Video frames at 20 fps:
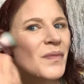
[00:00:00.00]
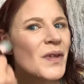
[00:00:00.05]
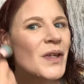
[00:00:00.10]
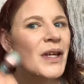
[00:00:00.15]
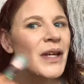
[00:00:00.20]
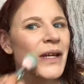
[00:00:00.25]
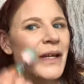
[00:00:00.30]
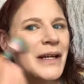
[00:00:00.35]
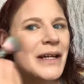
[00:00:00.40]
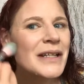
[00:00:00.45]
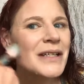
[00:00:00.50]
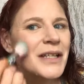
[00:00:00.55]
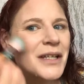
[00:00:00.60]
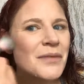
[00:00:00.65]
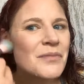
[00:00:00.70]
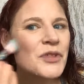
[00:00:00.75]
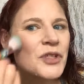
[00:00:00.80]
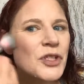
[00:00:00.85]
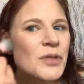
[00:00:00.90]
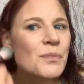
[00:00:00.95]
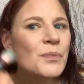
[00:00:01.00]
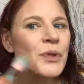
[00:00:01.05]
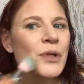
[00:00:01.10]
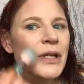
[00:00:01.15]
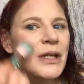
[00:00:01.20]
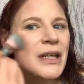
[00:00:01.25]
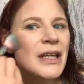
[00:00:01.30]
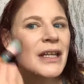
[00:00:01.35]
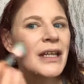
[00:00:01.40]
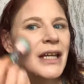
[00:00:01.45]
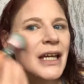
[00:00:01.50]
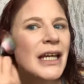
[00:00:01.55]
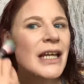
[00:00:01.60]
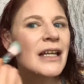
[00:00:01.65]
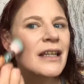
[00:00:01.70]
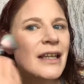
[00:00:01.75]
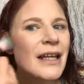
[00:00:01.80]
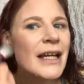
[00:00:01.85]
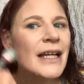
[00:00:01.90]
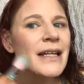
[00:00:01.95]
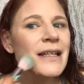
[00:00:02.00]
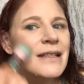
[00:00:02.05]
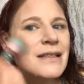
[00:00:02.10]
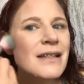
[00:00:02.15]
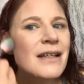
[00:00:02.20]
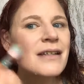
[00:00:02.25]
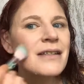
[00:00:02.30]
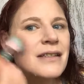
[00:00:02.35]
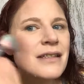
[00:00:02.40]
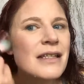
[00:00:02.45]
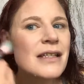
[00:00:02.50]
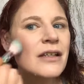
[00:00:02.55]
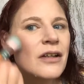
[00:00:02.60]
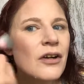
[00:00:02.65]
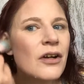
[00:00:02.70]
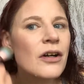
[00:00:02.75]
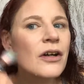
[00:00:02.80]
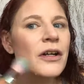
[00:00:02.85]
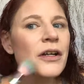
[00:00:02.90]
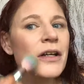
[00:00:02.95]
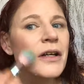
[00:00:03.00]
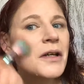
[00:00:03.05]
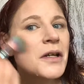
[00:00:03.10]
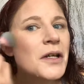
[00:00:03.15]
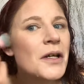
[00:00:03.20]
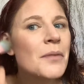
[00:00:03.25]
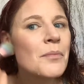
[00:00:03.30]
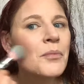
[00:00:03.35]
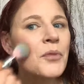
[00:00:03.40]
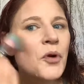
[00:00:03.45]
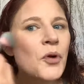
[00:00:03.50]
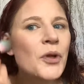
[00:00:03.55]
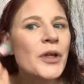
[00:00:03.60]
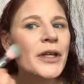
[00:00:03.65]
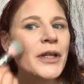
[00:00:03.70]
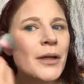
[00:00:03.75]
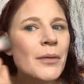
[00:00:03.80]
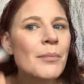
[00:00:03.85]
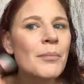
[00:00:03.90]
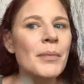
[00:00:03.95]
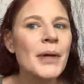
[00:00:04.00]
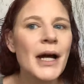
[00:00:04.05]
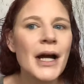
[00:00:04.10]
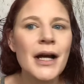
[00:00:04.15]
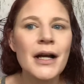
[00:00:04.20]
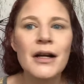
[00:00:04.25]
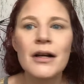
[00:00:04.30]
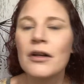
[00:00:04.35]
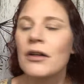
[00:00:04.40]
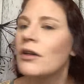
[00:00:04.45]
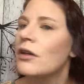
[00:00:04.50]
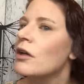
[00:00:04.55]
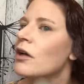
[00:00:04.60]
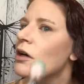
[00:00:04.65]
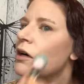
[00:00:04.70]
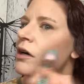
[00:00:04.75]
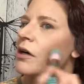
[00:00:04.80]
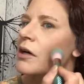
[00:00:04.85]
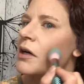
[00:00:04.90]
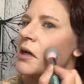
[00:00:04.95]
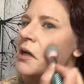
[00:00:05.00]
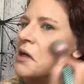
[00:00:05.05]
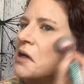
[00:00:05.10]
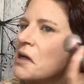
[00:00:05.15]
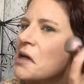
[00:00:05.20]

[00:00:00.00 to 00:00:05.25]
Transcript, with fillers: And I'm just putting a light dusting on and I'm pulling it back along